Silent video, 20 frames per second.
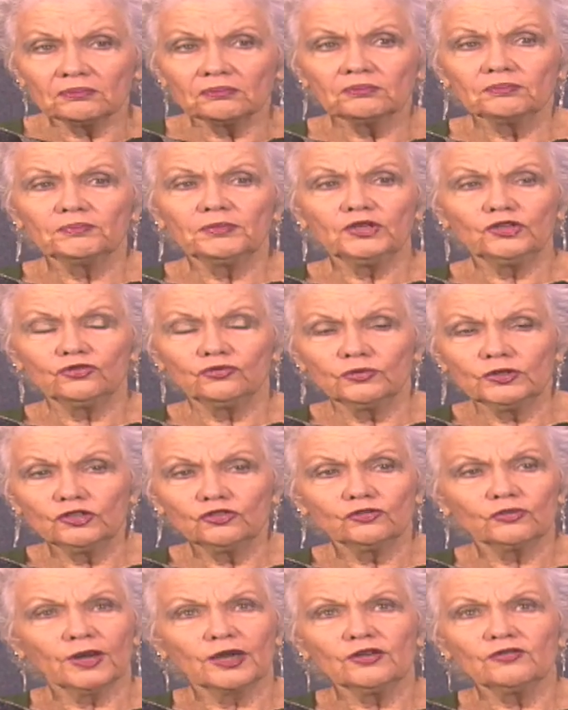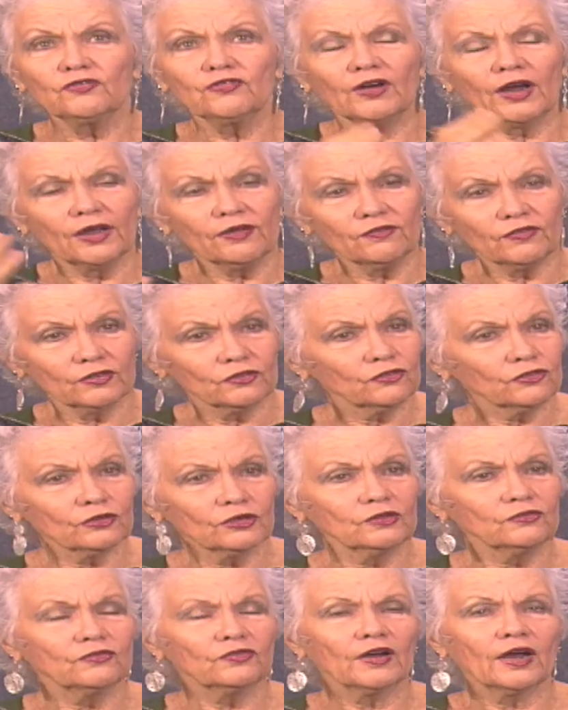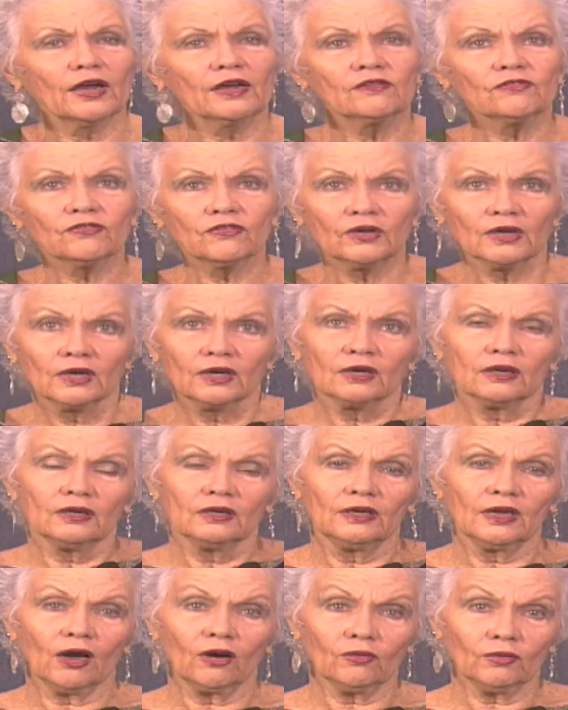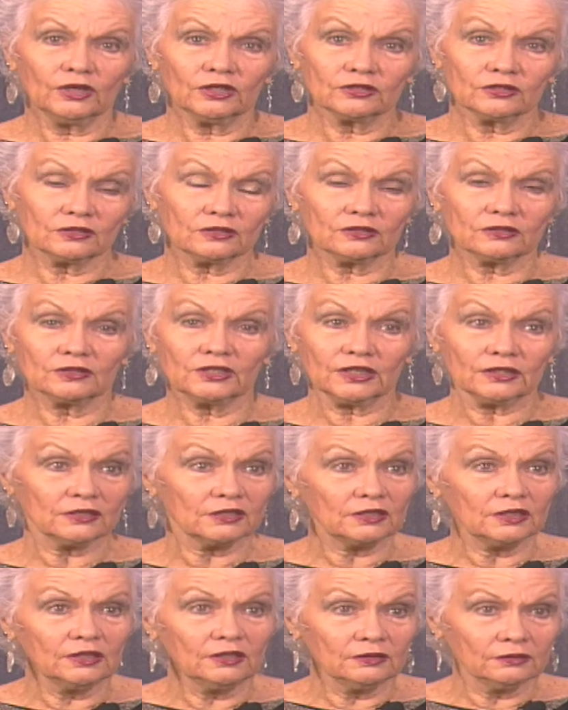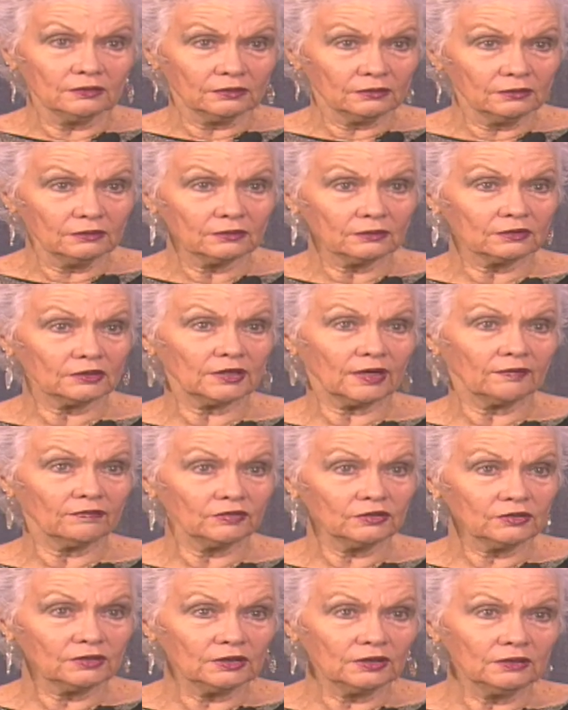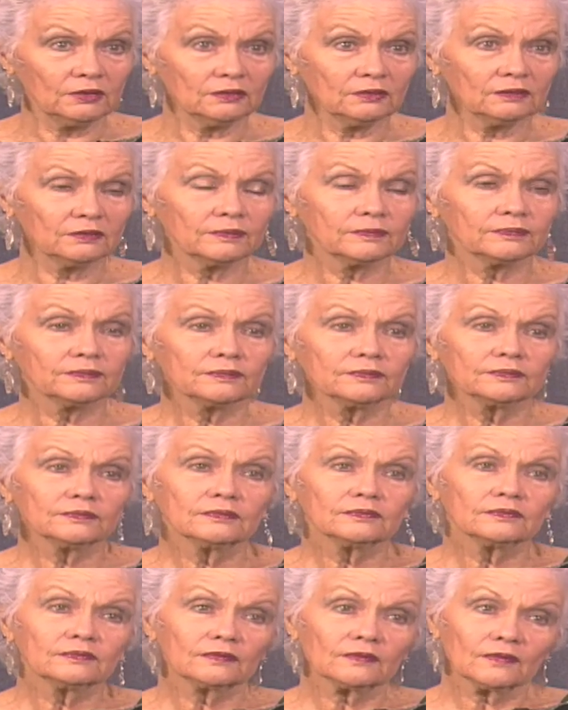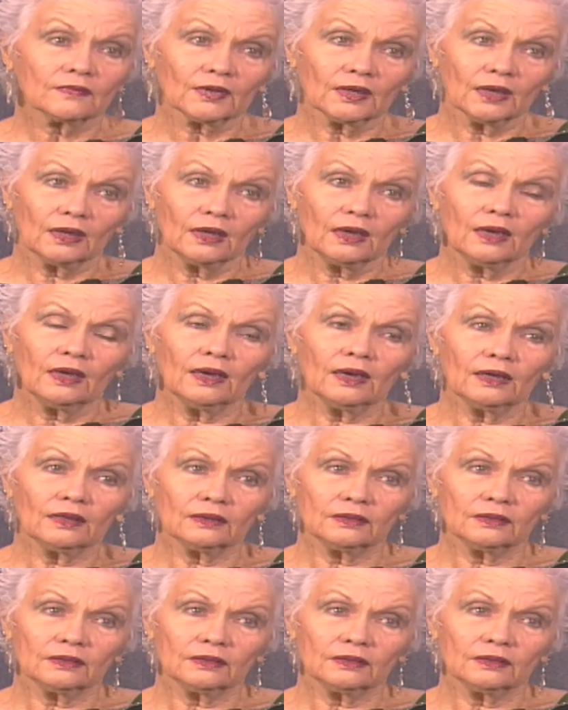between 25 and 35. Now it's 16, 17. Yeah.